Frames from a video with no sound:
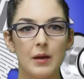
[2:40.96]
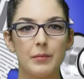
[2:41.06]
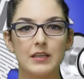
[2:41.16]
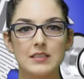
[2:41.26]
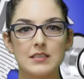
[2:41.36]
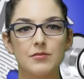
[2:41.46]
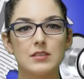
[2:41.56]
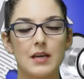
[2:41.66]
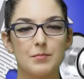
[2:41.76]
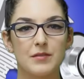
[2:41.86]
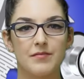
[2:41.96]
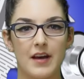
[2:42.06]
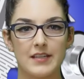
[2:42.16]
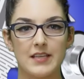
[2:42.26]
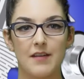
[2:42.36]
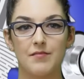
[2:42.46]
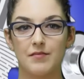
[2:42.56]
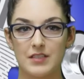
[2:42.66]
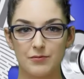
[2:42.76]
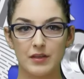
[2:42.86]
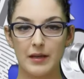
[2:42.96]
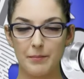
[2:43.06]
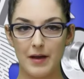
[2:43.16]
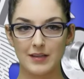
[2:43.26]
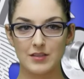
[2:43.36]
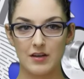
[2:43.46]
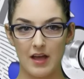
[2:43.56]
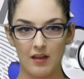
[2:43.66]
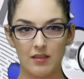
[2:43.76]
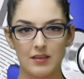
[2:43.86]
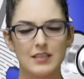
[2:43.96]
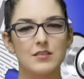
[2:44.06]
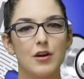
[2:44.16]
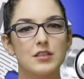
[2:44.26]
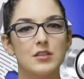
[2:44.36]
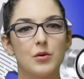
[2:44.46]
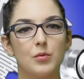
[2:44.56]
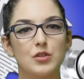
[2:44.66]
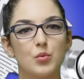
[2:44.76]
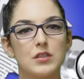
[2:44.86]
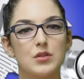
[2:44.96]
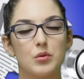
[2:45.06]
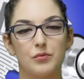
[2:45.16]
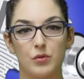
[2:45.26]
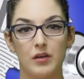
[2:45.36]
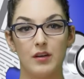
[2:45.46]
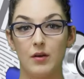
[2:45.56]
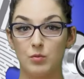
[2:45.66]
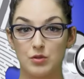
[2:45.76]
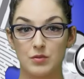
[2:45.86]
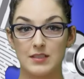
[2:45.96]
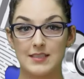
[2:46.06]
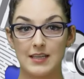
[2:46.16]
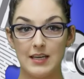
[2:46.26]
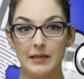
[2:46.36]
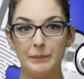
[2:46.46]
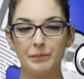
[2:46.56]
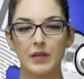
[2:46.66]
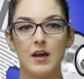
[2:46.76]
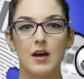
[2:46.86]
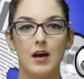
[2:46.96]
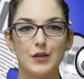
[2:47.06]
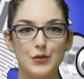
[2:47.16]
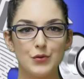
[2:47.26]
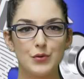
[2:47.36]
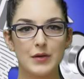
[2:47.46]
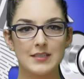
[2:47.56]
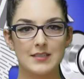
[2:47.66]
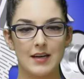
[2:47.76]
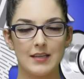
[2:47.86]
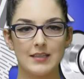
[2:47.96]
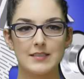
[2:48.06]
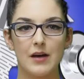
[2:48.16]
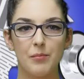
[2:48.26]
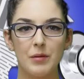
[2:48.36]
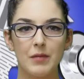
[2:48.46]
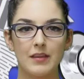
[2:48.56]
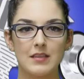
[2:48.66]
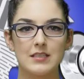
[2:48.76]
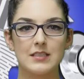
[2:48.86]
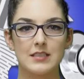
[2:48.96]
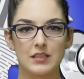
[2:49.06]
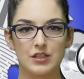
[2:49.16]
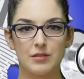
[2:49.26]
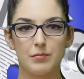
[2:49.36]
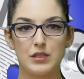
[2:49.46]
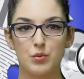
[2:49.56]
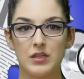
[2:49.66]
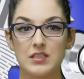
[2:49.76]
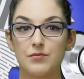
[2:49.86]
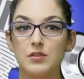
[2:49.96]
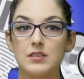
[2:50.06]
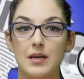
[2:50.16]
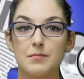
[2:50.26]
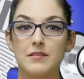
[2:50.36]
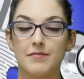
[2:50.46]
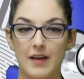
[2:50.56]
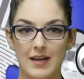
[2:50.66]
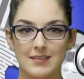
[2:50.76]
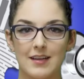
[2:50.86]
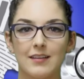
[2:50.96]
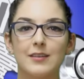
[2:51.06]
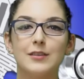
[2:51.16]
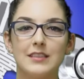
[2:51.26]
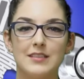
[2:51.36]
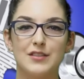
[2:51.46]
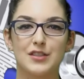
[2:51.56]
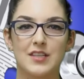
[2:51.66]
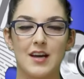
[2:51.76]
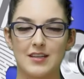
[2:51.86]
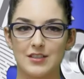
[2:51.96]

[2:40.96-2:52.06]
Because different types of fats have different impacts on health, it's hard to know which ones to avoid and which ones to eat. A new U.S. study is helping make the distinction between different types of fats a little easier to